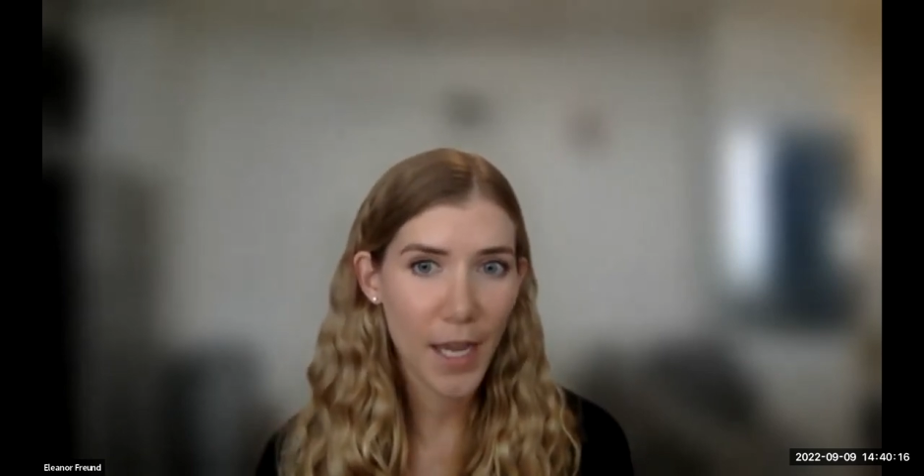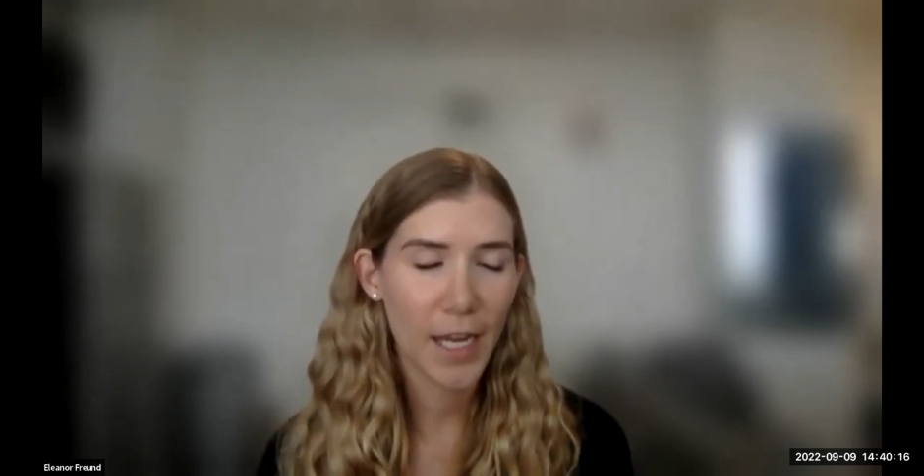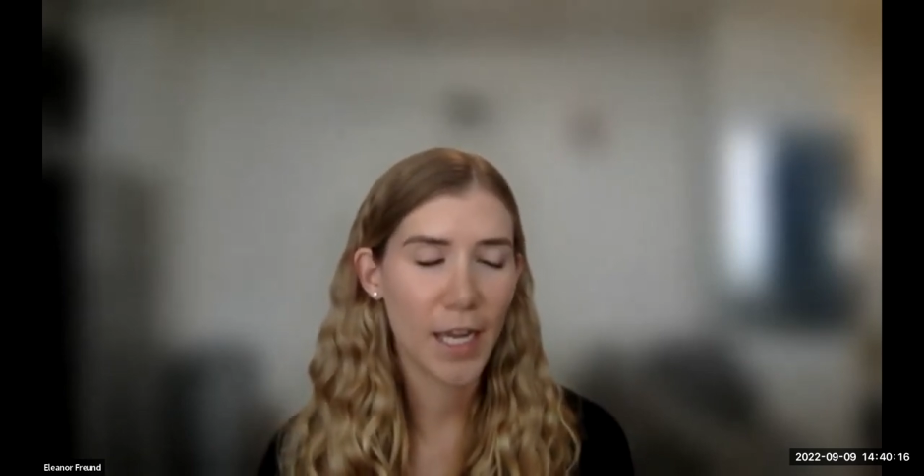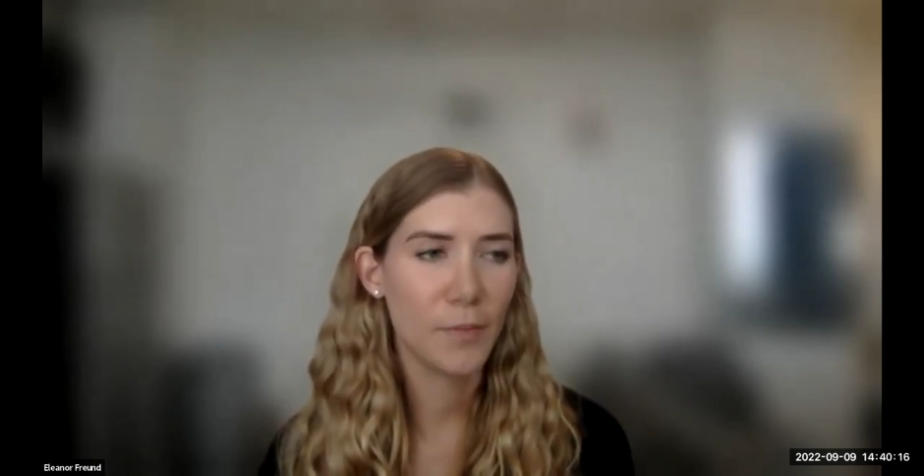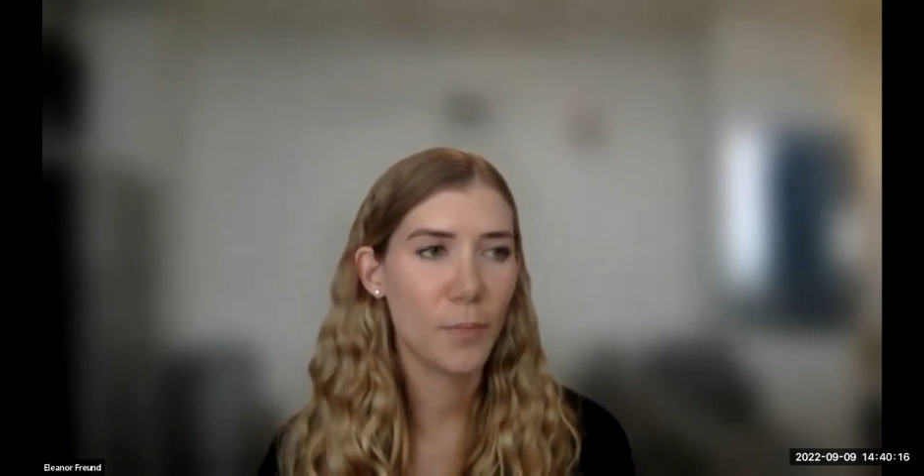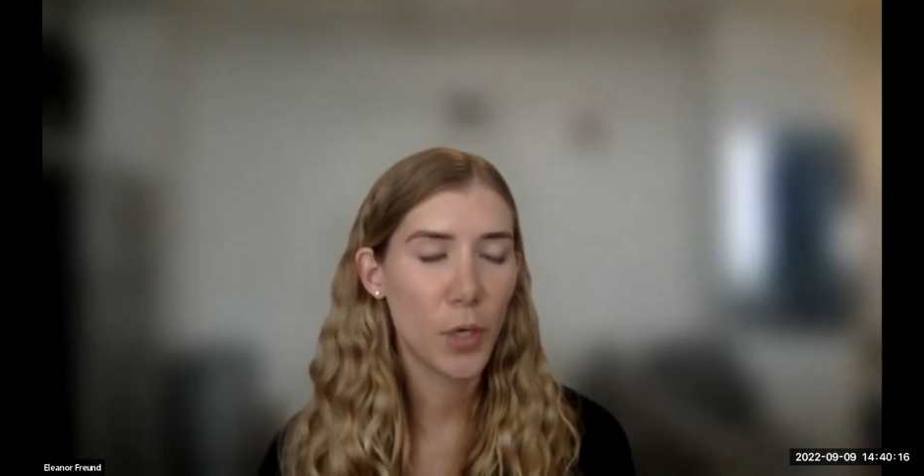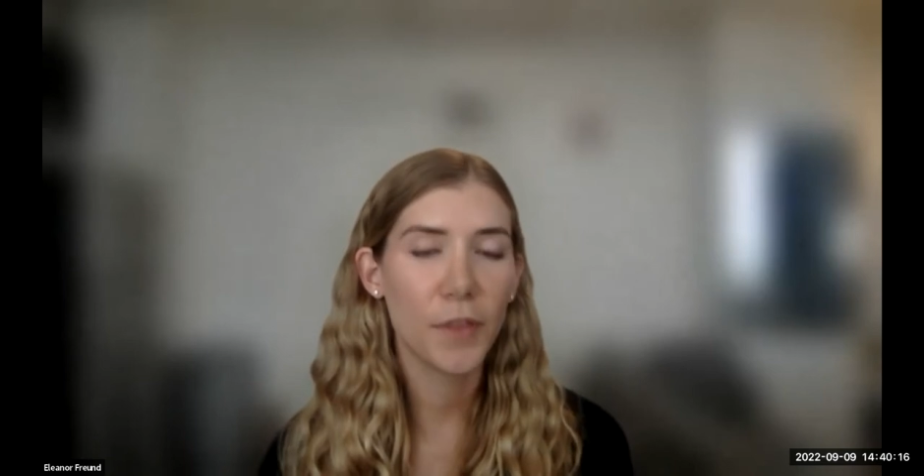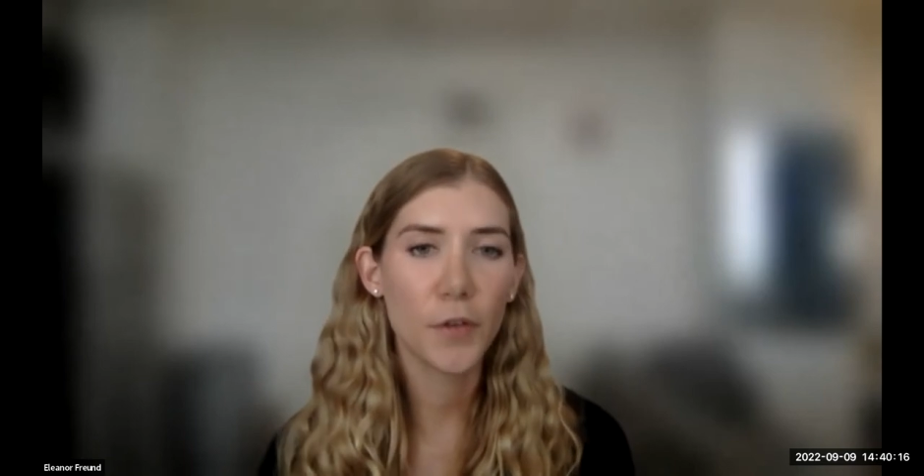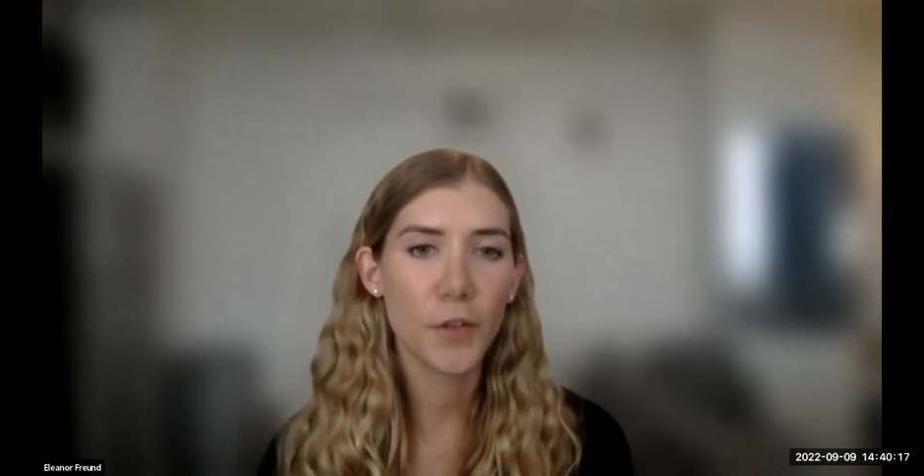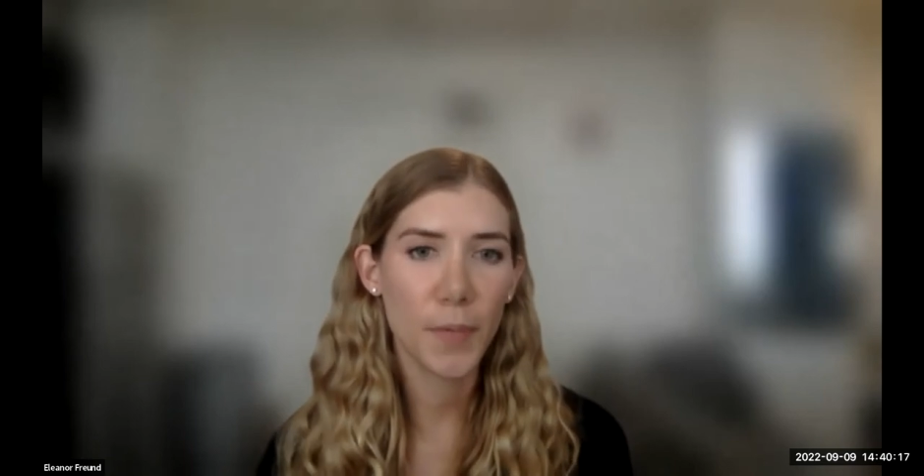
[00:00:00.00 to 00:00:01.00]
and
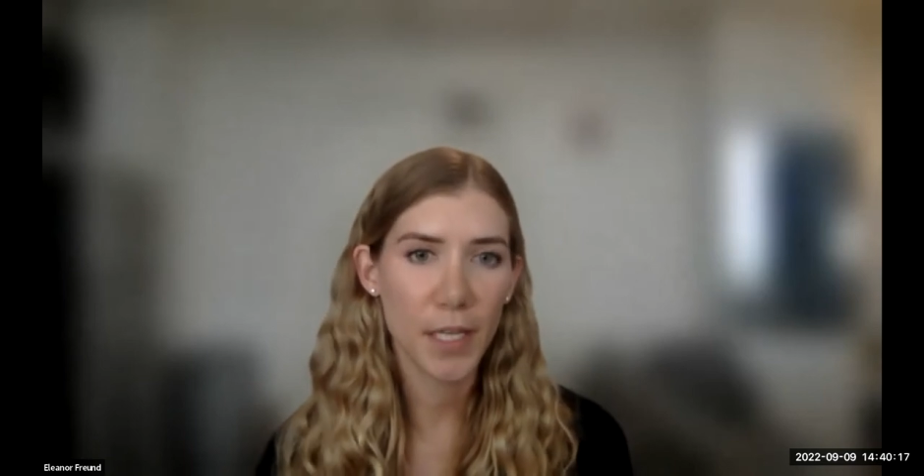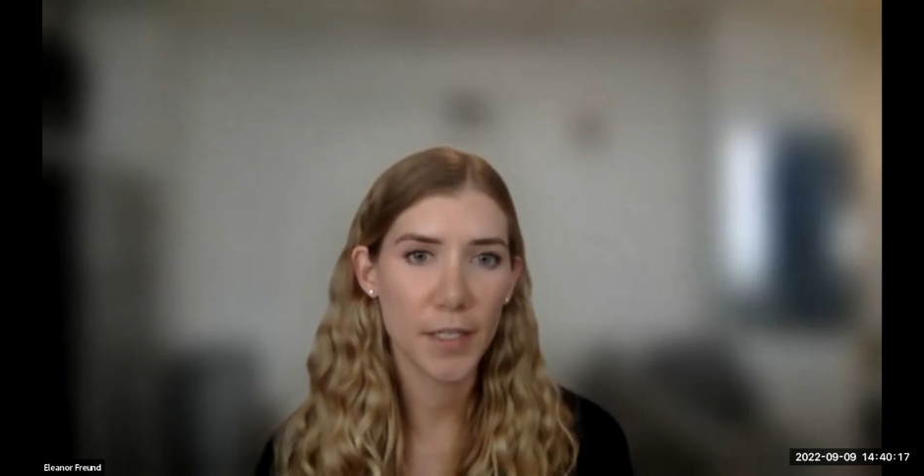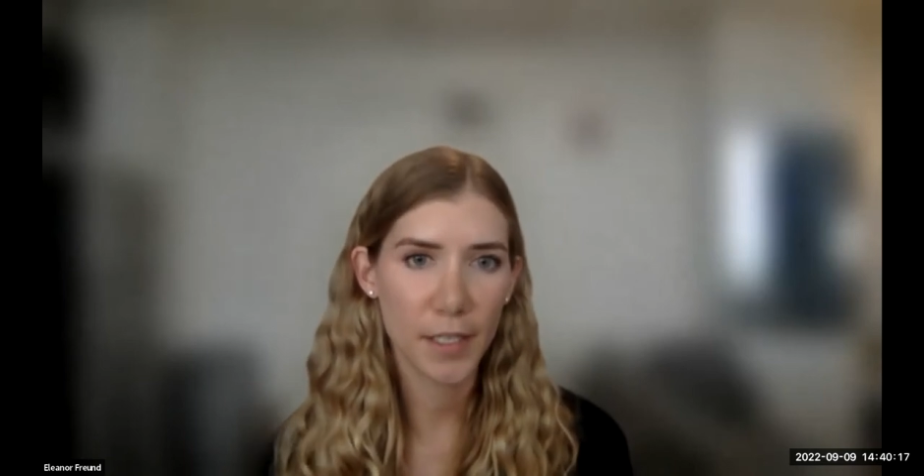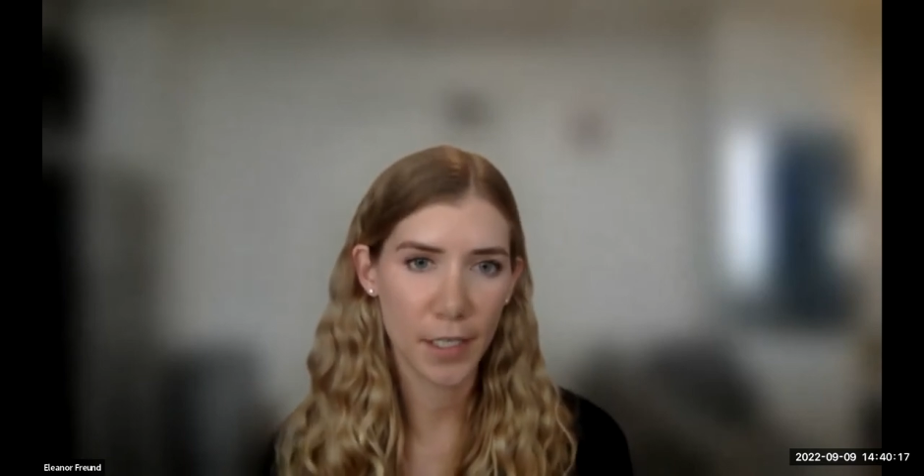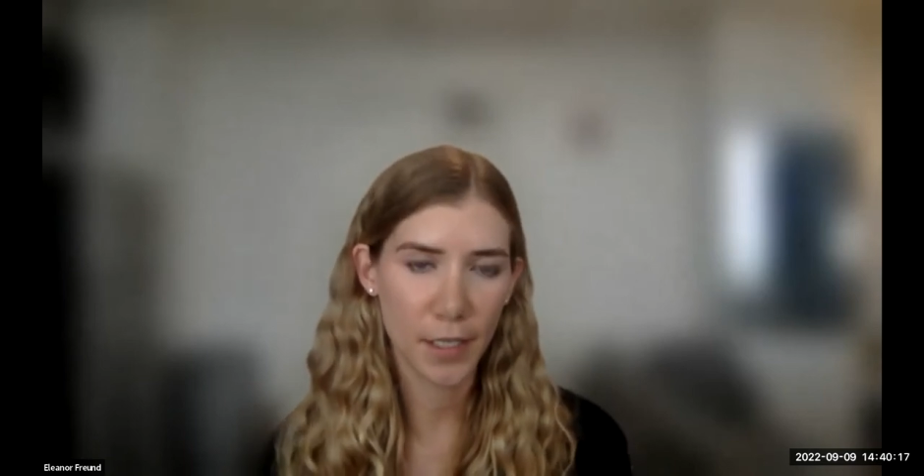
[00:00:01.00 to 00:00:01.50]
put those pieces